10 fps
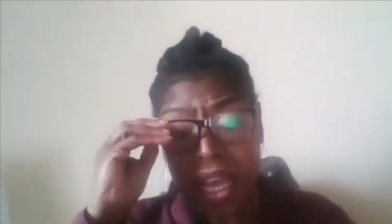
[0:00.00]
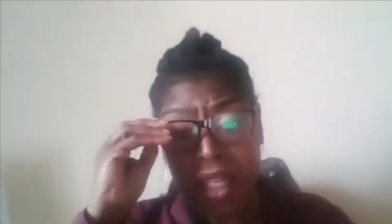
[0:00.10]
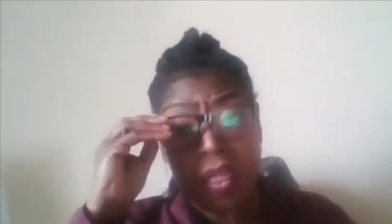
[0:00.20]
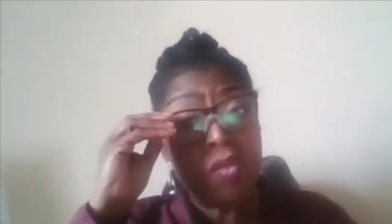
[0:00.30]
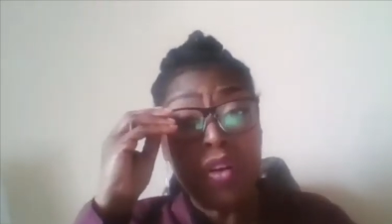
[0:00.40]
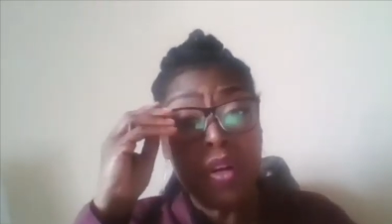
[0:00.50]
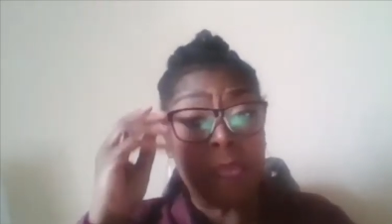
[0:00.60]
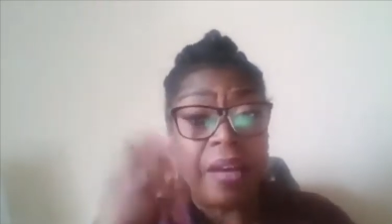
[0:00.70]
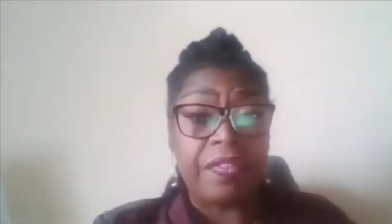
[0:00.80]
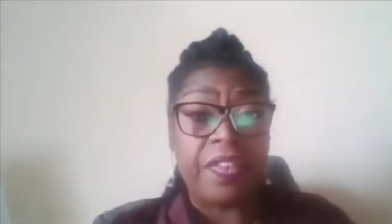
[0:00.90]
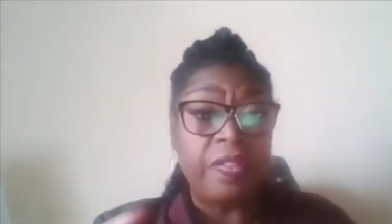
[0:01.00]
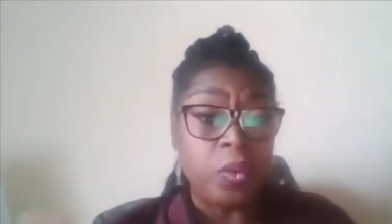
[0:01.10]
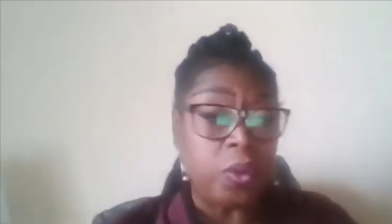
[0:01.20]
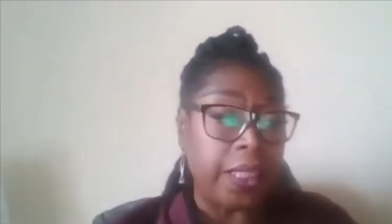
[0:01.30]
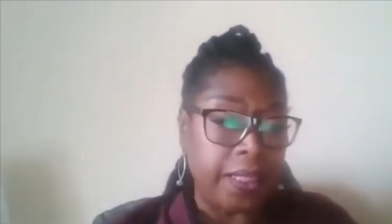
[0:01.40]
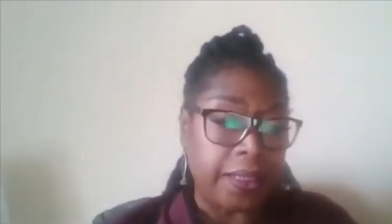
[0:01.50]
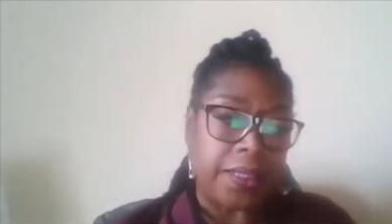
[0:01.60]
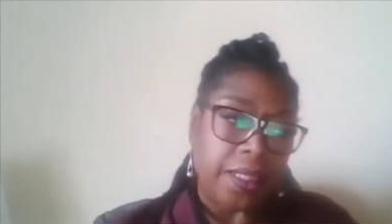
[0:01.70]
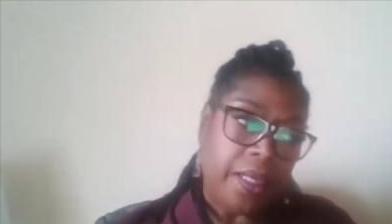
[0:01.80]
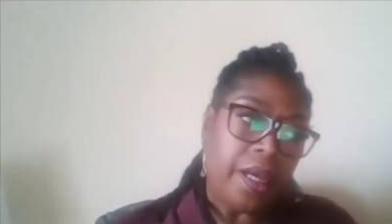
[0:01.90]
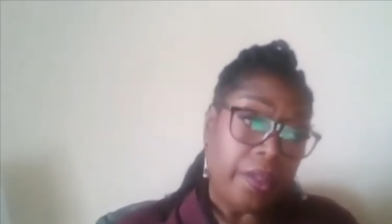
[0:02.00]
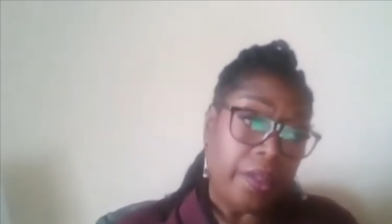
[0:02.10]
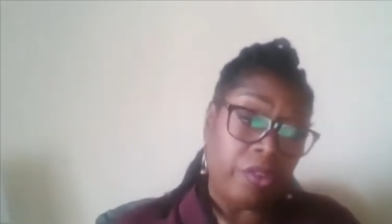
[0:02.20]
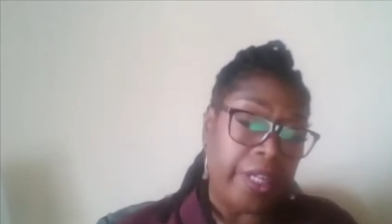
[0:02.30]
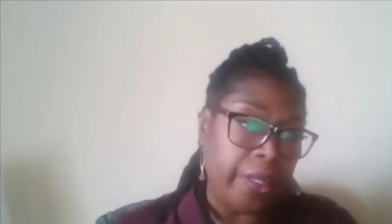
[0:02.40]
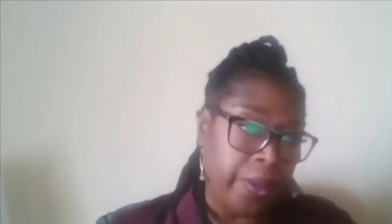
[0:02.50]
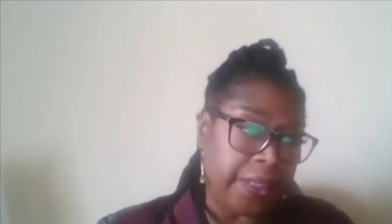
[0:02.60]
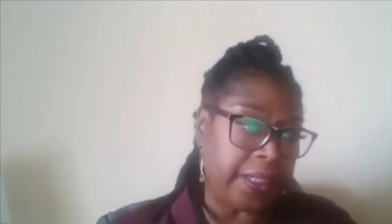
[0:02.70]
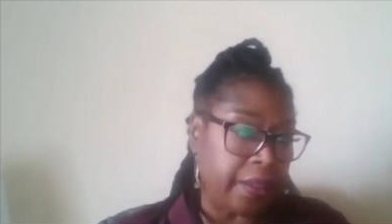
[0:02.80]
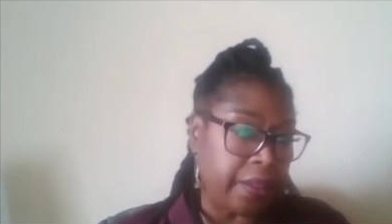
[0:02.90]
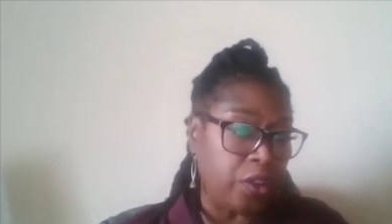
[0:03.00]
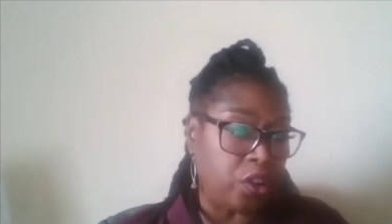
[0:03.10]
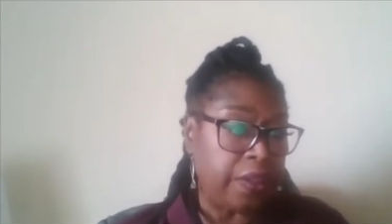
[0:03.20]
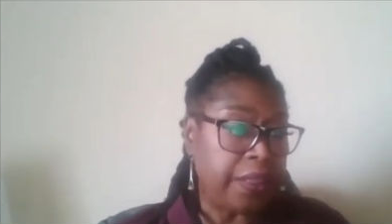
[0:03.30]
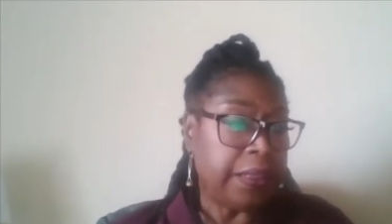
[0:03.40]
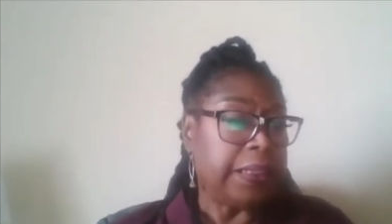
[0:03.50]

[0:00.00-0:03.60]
there were only about five or six other credit unions in the country.